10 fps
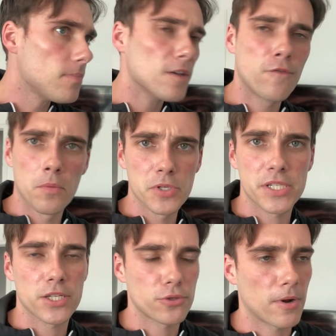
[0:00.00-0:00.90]
former
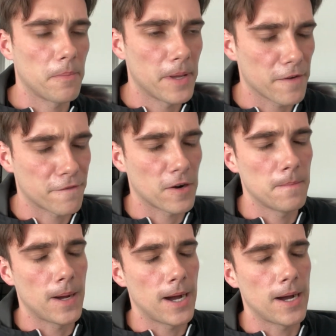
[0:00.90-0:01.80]
sixth-round pick
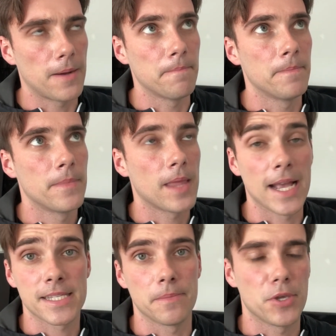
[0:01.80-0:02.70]
from
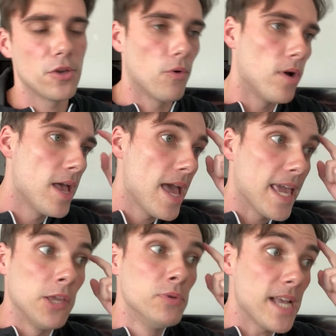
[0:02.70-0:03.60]
SMU.
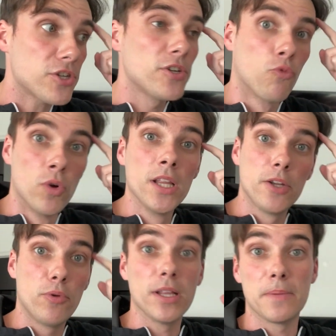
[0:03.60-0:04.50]
He was actually really,
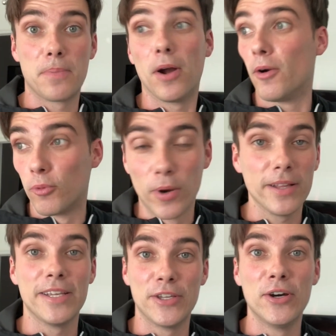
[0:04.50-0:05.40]
really,
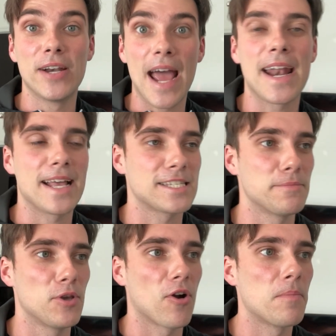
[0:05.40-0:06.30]
really good at
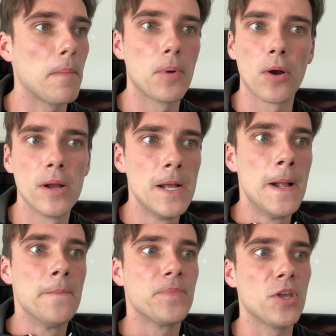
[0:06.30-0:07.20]
SMU. I remember,
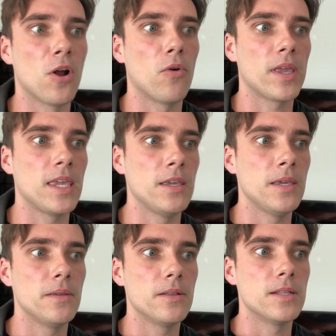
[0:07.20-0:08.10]
you know,
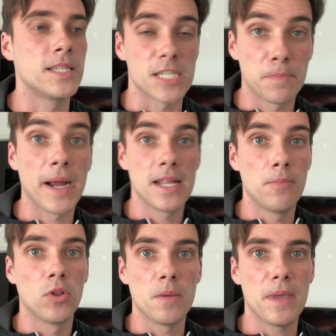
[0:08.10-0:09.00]
he, despite him
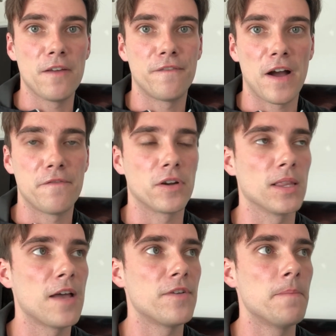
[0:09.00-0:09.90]
only being
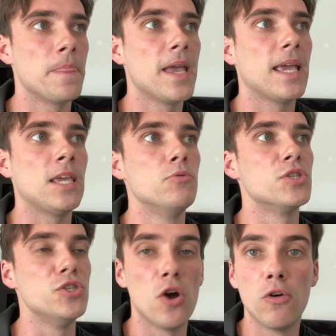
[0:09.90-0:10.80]
5'11", he
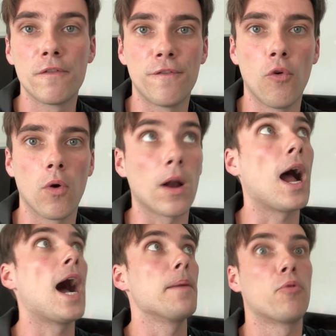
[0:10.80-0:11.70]
was known for
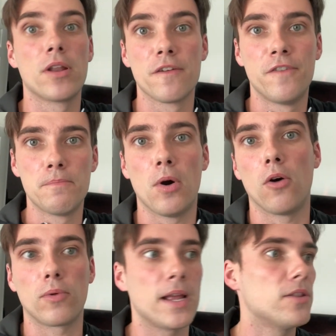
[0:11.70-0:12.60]
high-pointing the
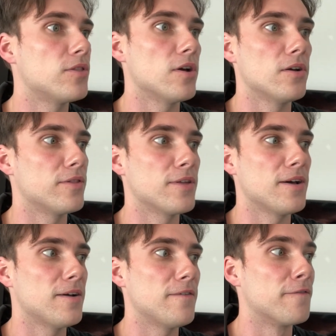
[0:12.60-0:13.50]
football, right?
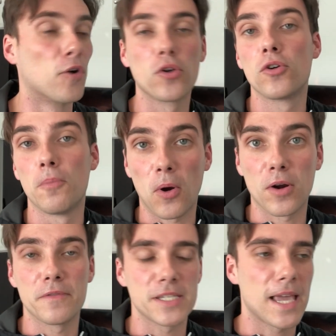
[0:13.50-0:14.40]
The vertical
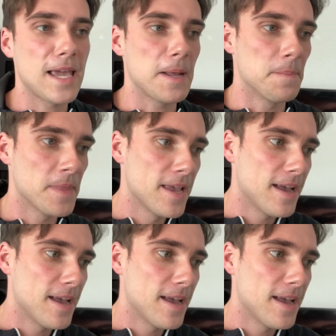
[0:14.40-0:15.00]
part of his game.